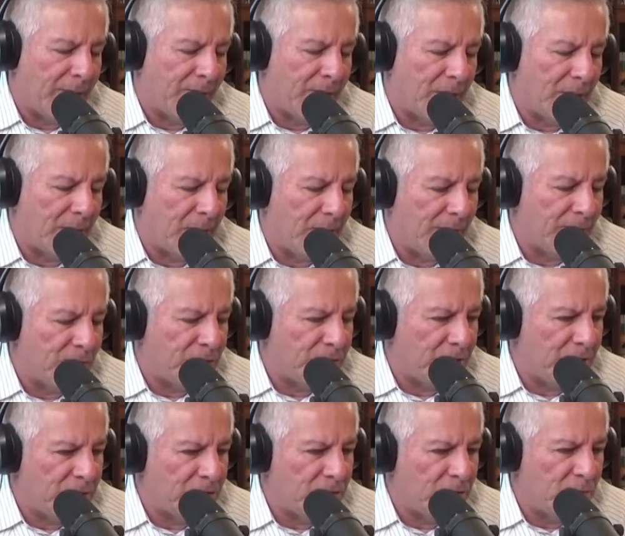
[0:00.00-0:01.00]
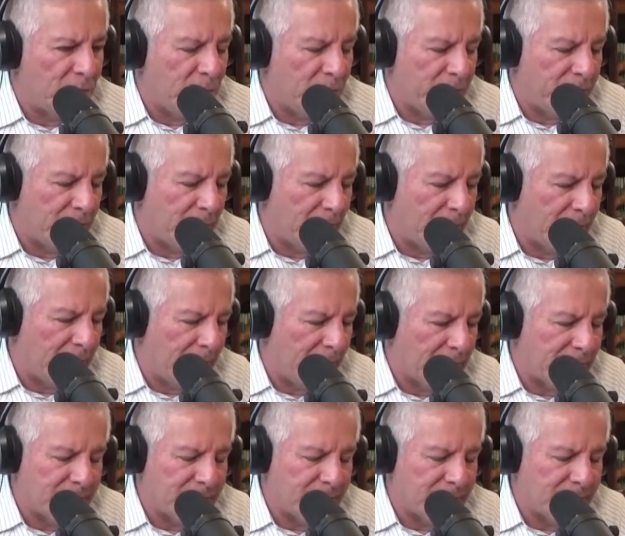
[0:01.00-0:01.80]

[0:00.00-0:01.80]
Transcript: a conversation with our guest,